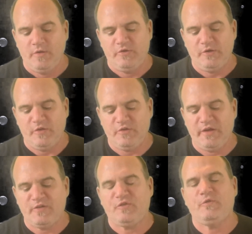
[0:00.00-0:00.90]
So this
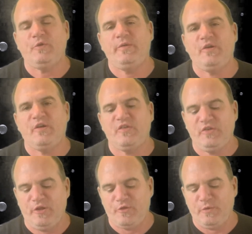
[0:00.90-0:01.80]
next form, you're going to
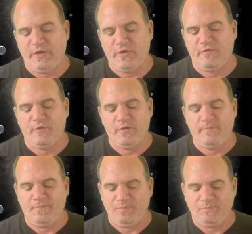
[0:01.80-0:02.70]
see 3 different
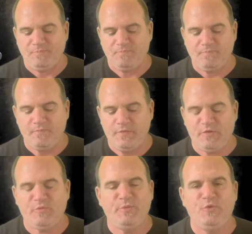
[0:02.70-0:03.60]

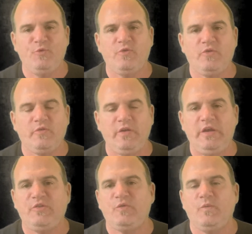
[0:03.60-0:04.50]
spoons,
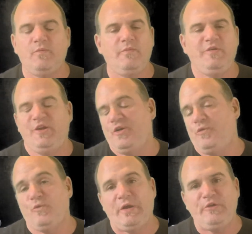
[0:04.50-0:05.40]
each
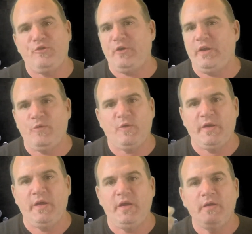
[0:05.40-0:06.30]
red, green, and
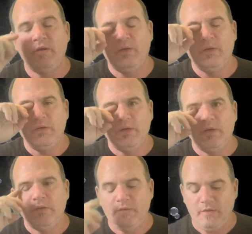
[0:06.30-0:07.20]
white,
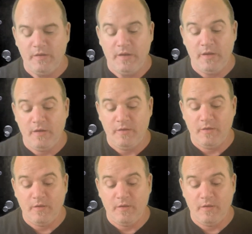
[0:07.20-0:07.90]
and